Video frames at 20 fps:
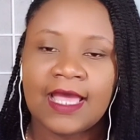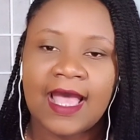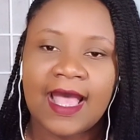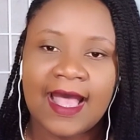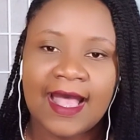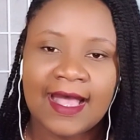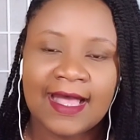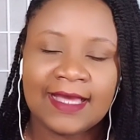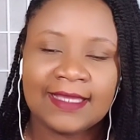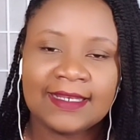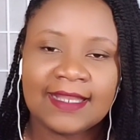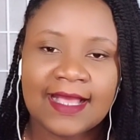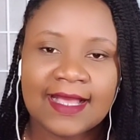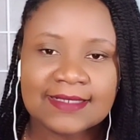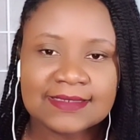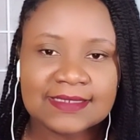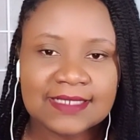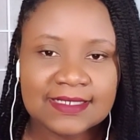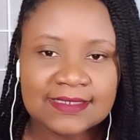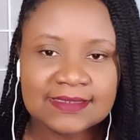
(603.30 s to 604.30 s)
And
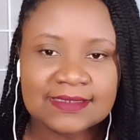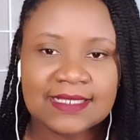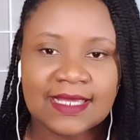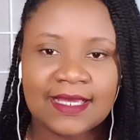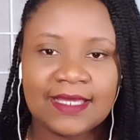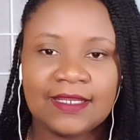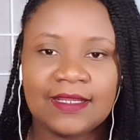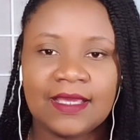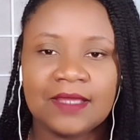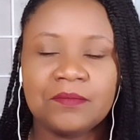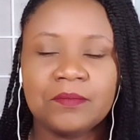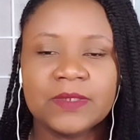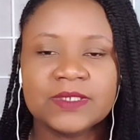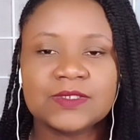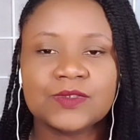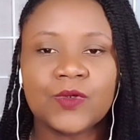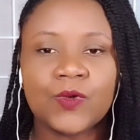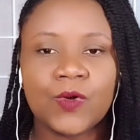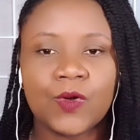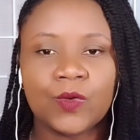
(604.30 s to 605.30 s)
as I said, it
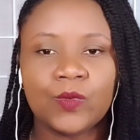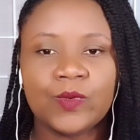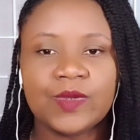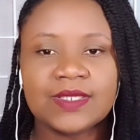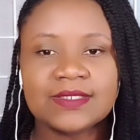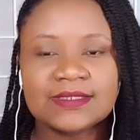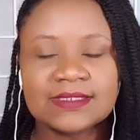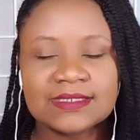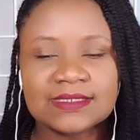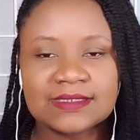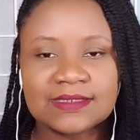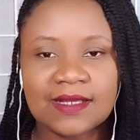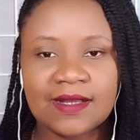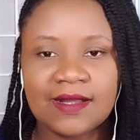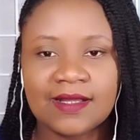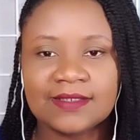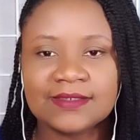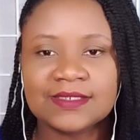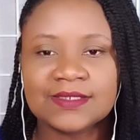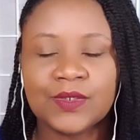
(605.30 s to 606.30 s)
must always
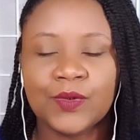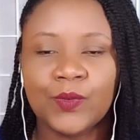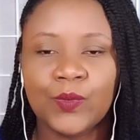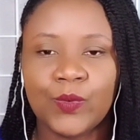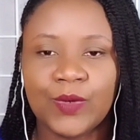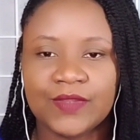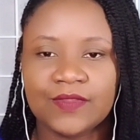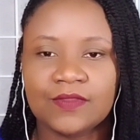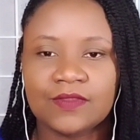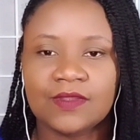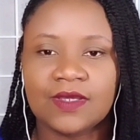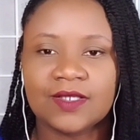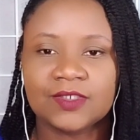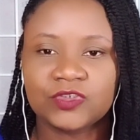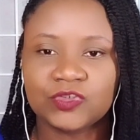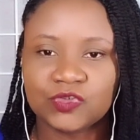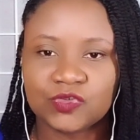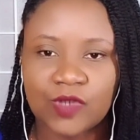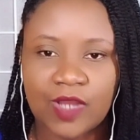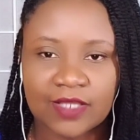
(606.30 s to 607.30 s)
start with a
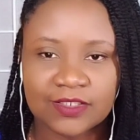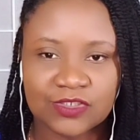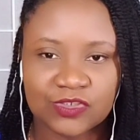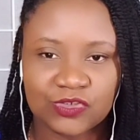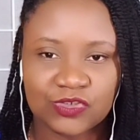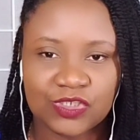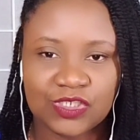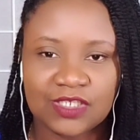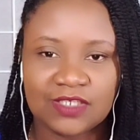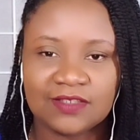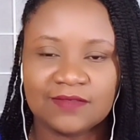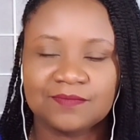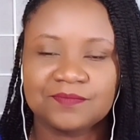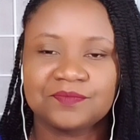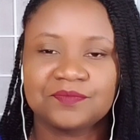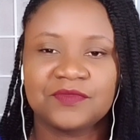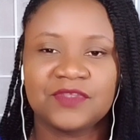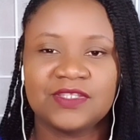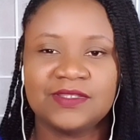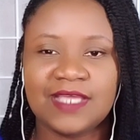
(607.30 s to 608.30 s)
strategy.
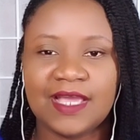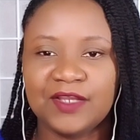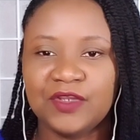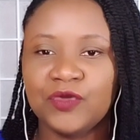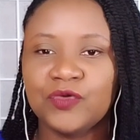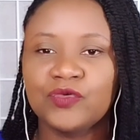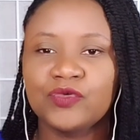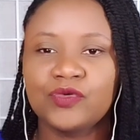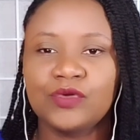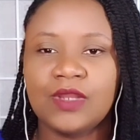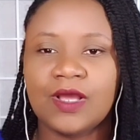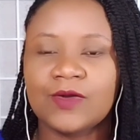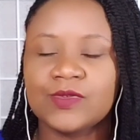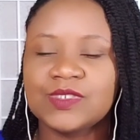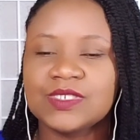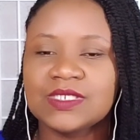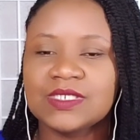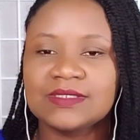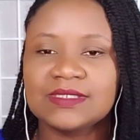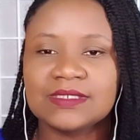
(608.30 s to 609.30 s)
Then you roll
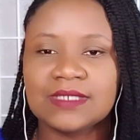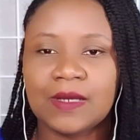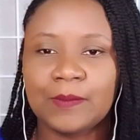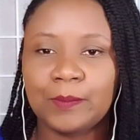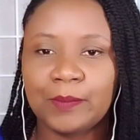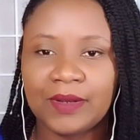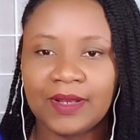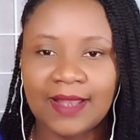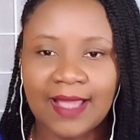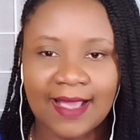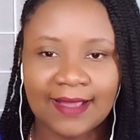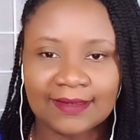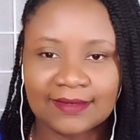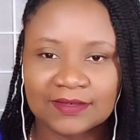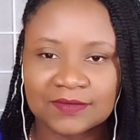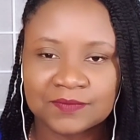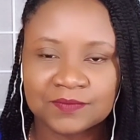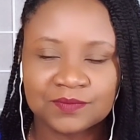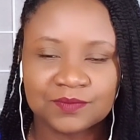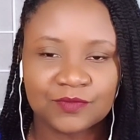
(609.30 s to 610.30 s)
out into a plan.
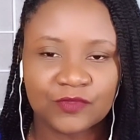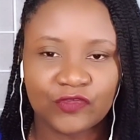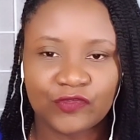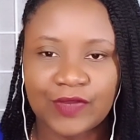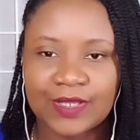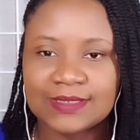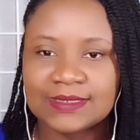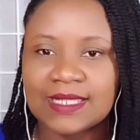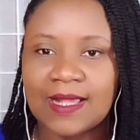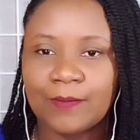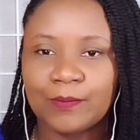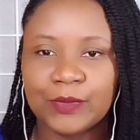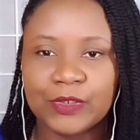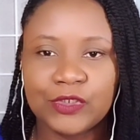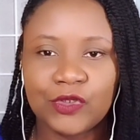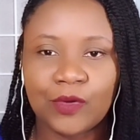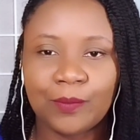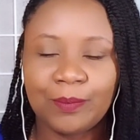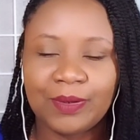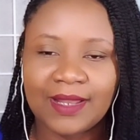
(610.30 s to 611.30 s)
For example,
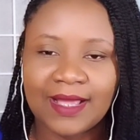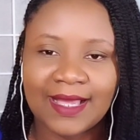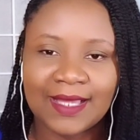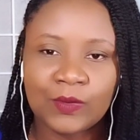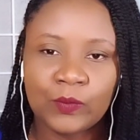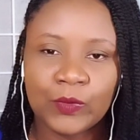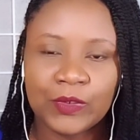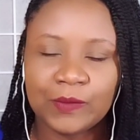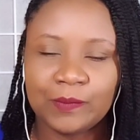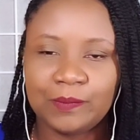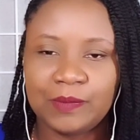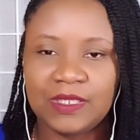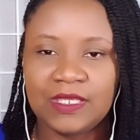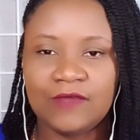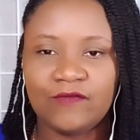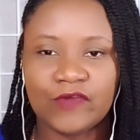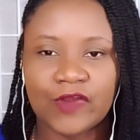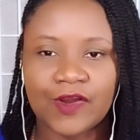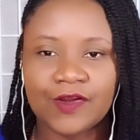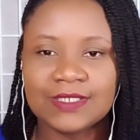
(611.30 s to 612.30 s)
your plan will be
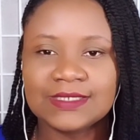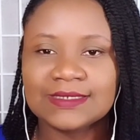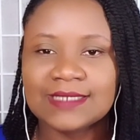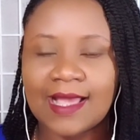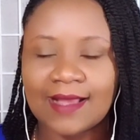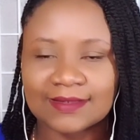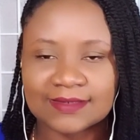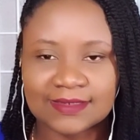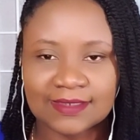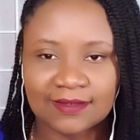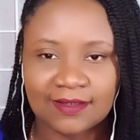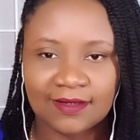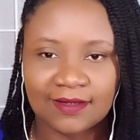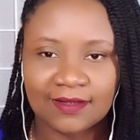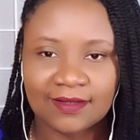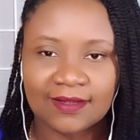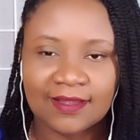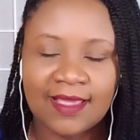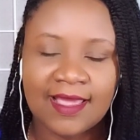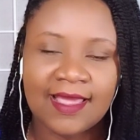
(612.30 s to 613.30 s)
very
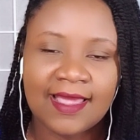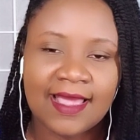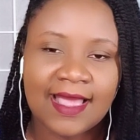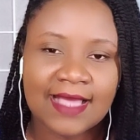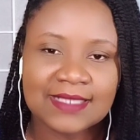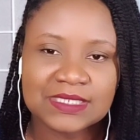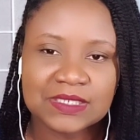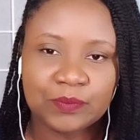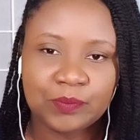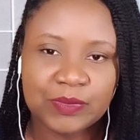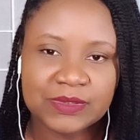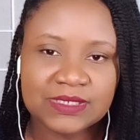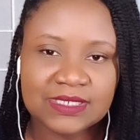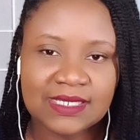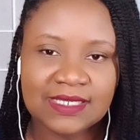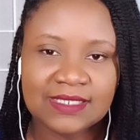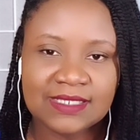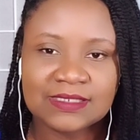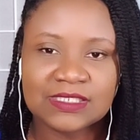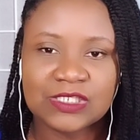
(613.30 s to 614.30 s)
tactical as it
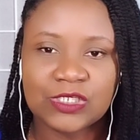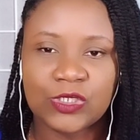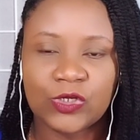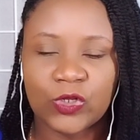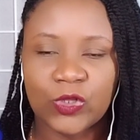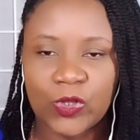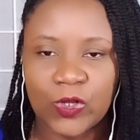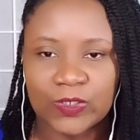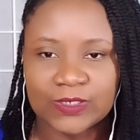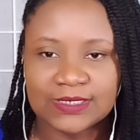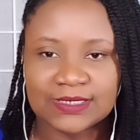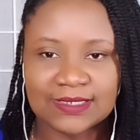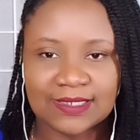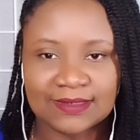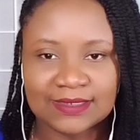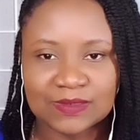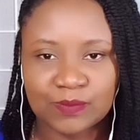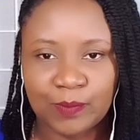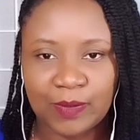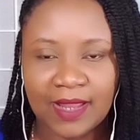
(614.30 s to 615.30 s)
pertains to your
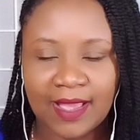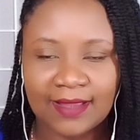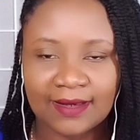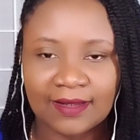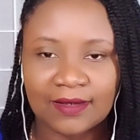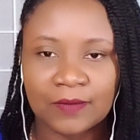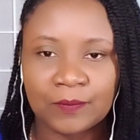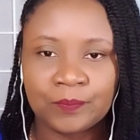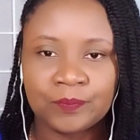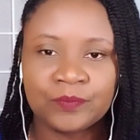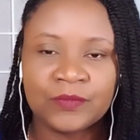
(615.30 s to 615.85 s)
content planner.